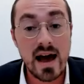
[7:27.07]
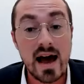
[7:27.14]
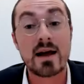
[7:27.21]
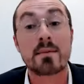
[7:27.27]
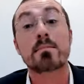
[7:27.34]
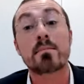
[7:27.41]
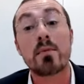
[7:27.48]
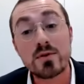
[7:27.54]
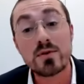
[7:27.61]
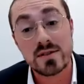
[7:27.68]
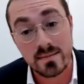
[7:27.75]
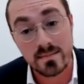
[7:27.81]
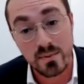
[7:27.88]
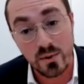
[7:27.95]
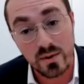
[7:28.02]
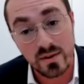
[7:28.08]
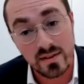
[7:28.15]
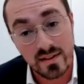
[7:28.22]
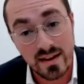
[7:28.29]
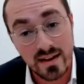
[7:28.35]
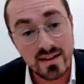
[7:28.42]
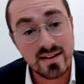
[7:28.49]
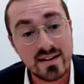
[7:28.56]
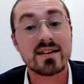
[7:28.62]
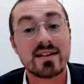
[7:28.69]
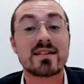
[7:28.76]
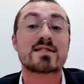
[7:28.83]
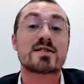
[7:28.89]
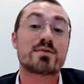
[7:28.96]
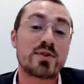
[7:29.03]
and most importantly
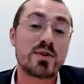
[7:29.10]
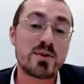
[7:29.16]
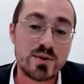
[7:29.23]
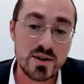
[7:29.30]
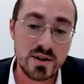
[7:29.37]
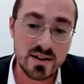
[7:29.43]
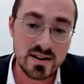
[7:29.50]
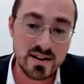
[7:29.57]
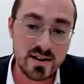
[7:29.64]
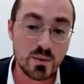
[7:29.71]
is the future.